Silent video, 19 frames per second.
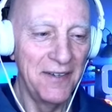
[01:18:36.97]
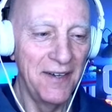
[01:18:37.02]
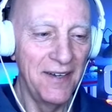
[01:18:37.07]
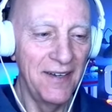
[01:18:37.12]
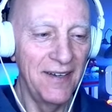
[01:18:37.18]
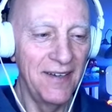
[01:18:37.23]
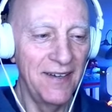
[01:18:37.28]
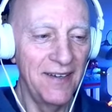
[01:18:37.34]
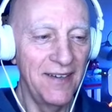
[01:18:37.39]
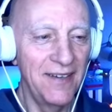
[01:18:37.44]

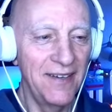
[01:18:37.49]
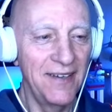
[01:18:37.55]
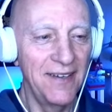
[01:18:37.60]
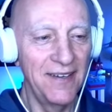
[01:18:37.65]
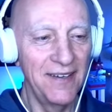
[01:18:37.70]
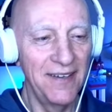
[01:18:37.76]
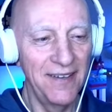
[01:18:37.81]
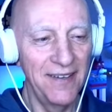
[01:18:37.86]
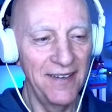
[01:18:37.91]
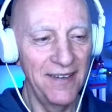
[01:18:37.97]

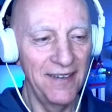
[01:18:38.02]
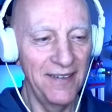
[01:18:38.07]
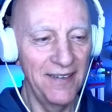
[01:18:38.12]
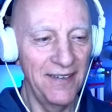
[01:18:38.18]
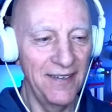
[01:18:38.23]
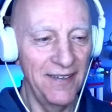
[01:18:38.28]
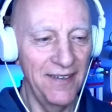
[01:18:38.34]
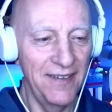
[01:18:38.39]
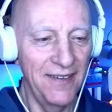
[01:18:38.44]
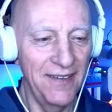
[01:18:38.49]

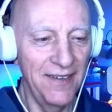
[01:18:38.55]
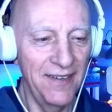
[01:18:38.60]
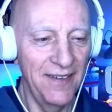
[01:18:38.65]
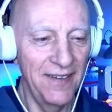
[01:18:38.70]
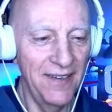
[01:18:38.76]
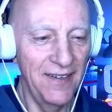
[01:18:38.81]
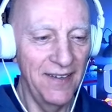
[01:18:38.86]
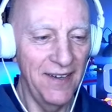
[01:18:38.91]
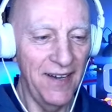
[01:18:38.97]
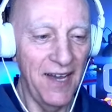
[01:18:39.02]

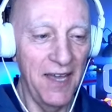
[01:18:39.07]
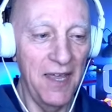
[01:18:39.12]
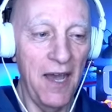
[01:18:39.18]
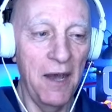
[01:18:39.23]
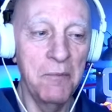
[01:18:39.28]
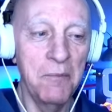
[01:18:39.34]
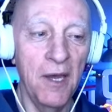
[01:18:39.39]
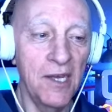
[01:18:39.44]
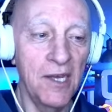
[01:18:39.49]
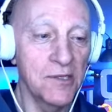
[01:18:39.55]
uh, I, I
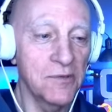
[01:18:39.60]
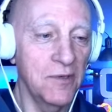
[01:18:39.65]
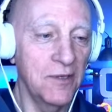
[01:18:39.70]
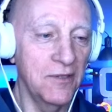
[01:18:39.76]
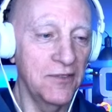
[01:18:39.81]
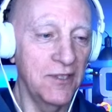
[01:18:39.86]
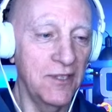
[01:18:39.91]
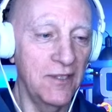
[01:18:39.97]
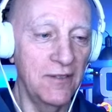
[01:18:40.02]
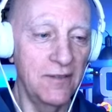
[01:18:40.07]
might as well
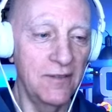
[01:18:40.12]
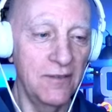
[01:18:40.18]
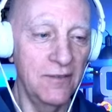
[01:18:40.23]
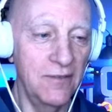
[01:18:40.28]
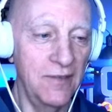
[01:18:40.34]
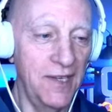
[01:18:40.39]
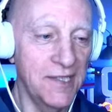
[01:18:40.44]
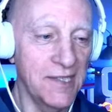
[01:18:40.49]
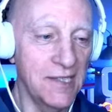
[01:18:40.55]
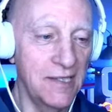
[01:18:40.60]
do
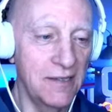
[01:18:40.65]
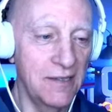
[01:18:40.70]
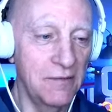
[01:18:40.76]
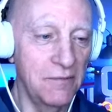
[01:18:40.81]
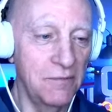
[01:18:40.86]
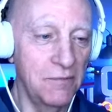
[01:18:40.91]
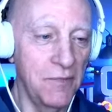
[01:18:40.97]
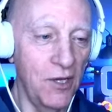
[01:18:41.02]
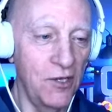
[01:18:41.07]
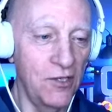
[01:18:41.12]

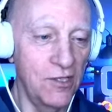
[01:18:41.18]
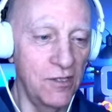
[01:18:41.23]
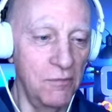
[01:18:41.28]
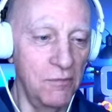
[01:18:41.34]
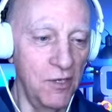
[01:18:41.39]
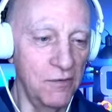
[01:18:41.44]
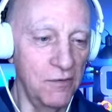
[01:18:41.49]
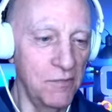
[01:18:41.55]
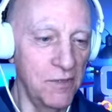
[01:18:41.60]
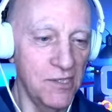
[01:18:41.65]
listen mode
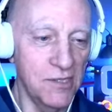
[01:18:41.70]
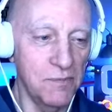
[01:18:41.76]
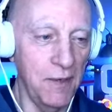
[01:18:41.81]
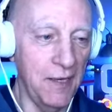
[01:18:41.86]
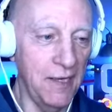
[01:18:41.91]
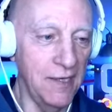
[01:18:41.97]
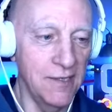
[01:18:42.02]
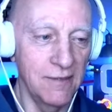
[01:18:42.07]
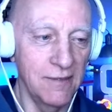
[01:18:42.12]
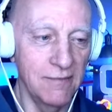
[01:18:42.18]
movement speed.